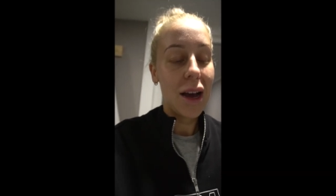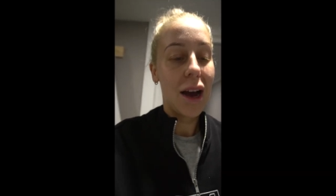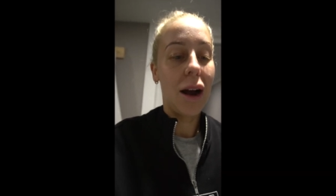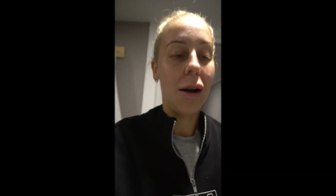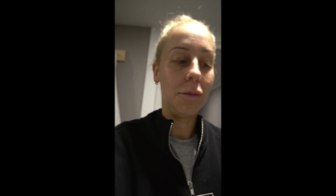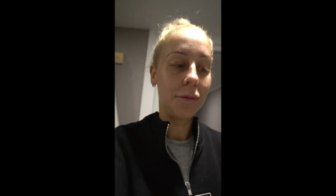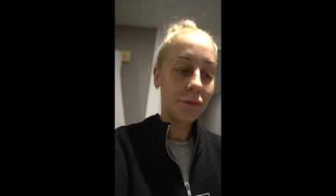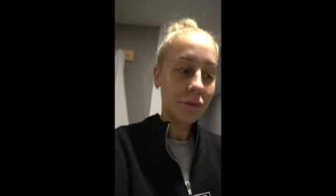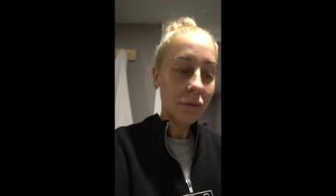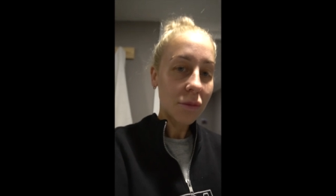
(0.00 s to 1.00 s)
Um,
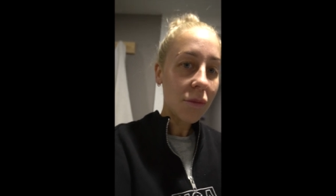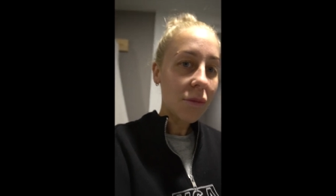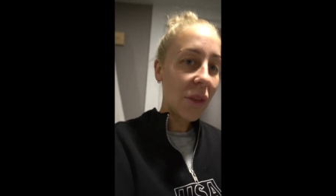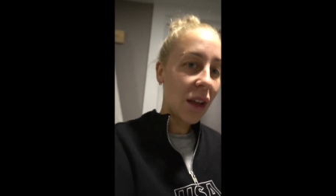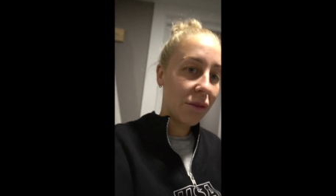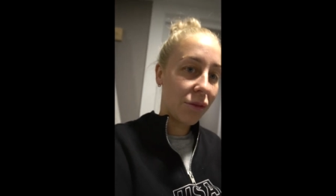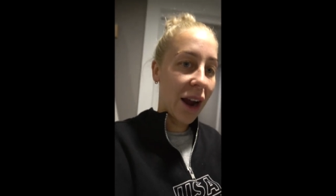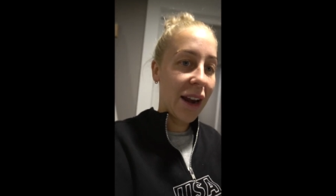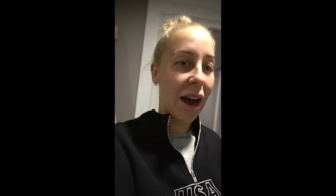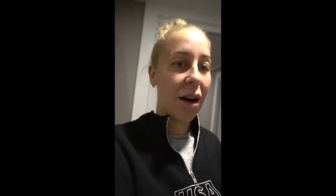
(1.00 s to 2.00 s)

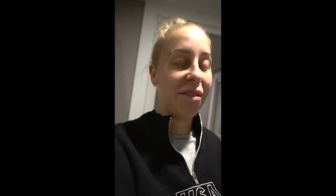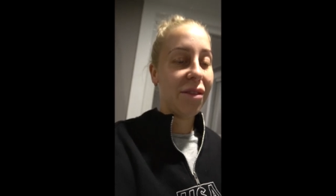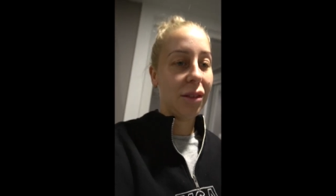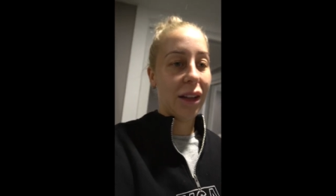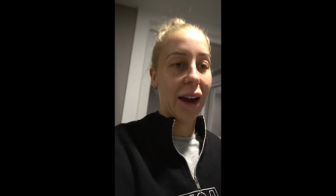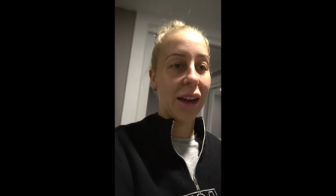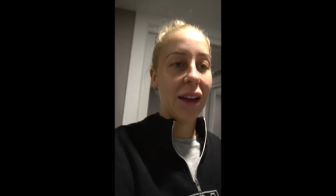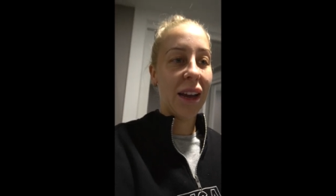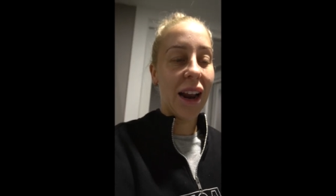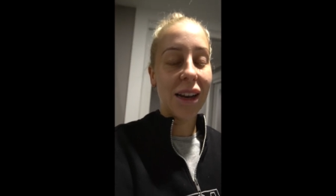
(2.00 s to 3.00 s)
right now I feel
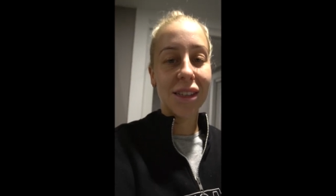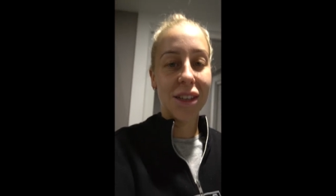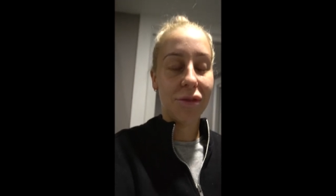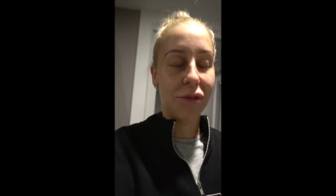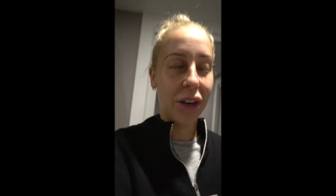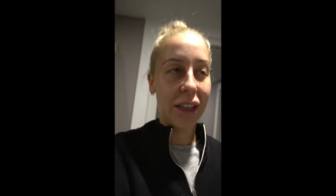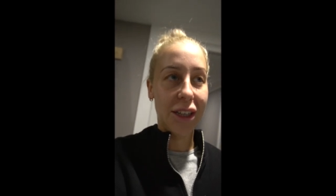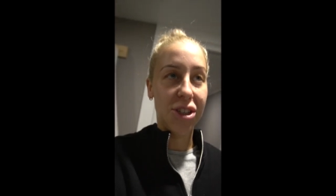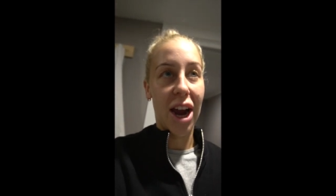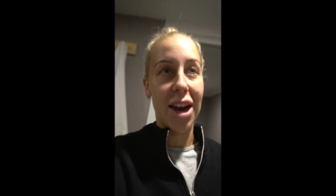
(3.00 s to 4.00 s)
like it hasn't really
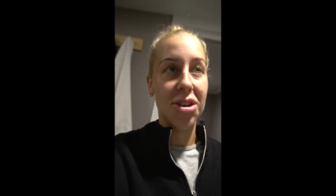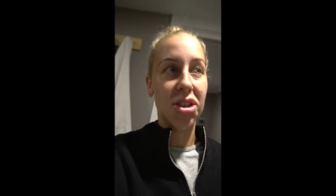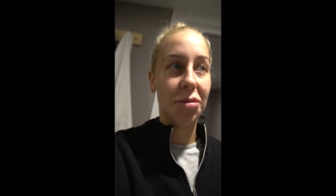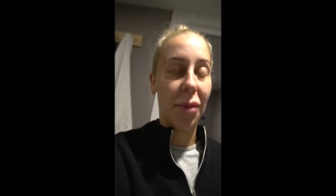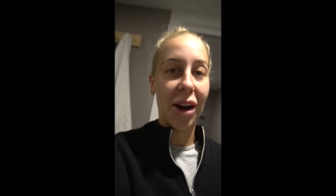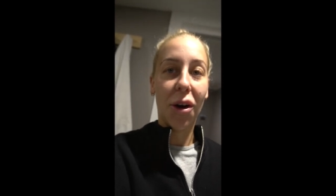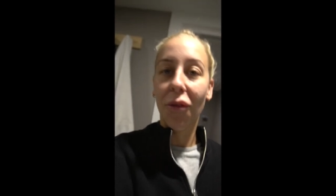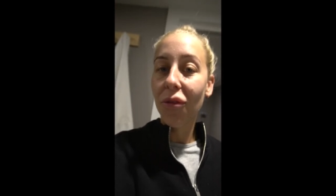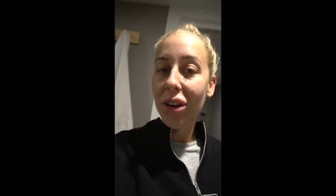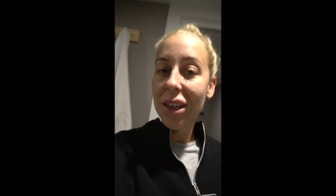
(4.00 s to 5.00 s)
changed my
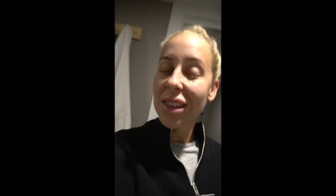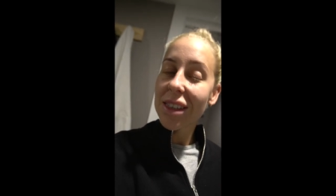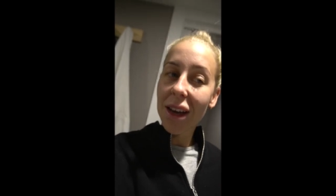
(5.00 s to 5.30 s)
confidence